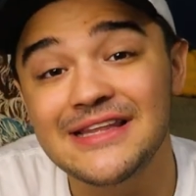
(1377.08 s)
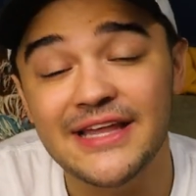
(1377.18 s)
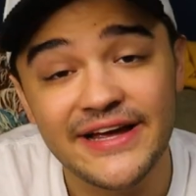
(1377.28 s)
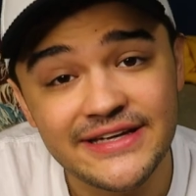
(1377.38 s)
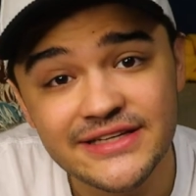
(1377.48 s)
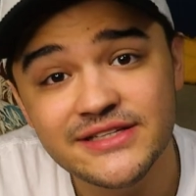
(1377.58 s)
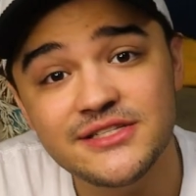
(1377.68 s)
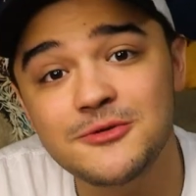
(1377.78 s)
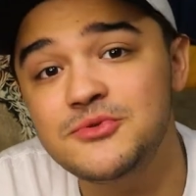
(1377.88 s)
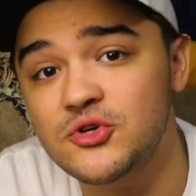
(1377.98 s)
Like,
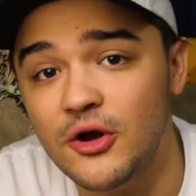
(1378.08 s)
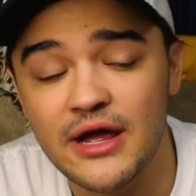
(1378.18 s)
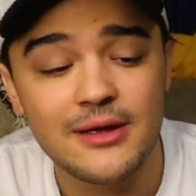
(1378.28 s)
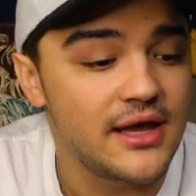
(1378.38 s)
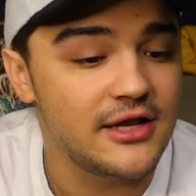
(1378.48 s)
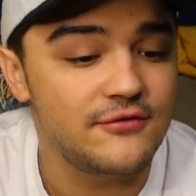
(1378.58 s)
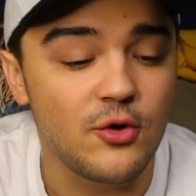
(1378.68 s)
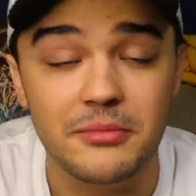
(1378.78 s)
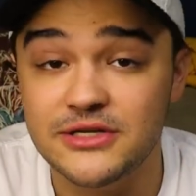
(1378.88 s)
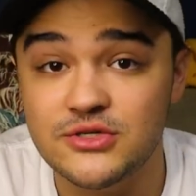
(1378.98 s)
subscribe. And if
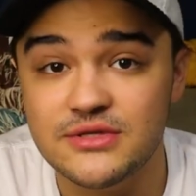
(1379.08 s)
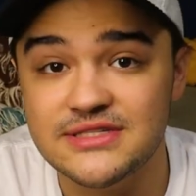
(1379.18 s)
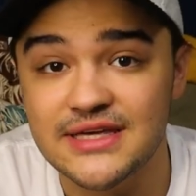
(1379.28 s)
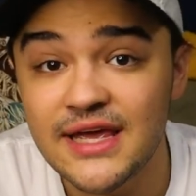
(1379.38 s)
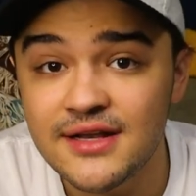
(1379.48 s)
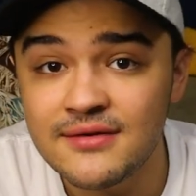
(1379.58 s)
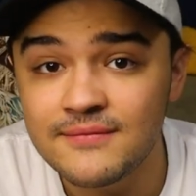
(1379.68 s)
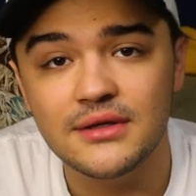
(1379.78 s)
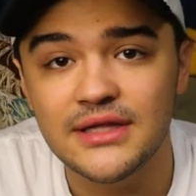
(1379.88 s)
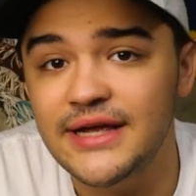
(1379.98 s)
you want me to do this again,
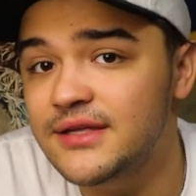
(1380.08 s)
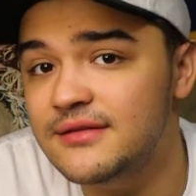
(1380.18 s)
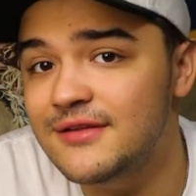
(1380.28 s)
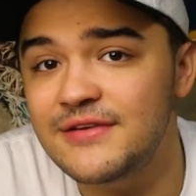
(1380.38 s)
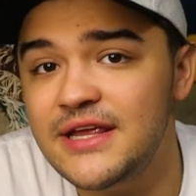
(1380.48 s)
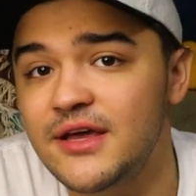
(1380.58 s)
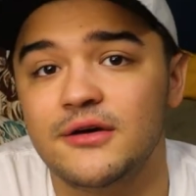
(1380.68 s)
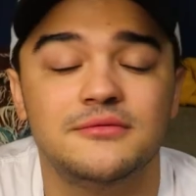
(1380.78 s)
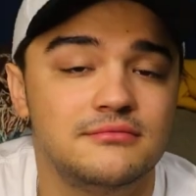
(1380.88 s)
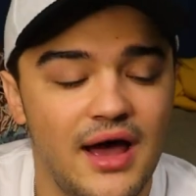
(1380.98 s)
like the
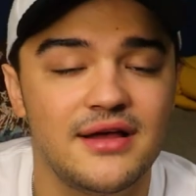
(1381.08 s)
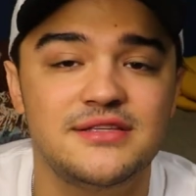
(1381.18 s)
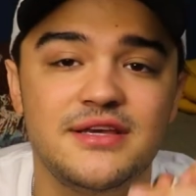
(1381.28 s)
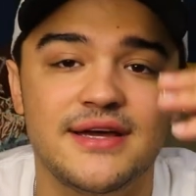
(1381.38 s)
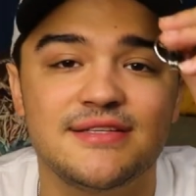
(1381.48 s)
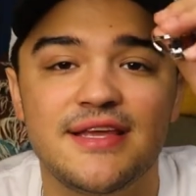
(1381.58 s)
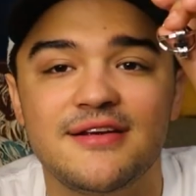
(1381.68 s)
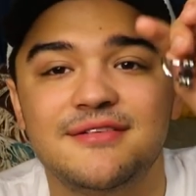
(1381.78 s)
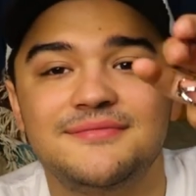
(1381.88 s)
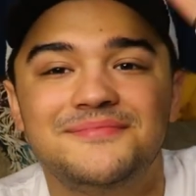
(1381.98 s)
video. I'll see you guys
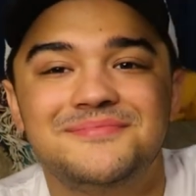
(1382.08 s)
later.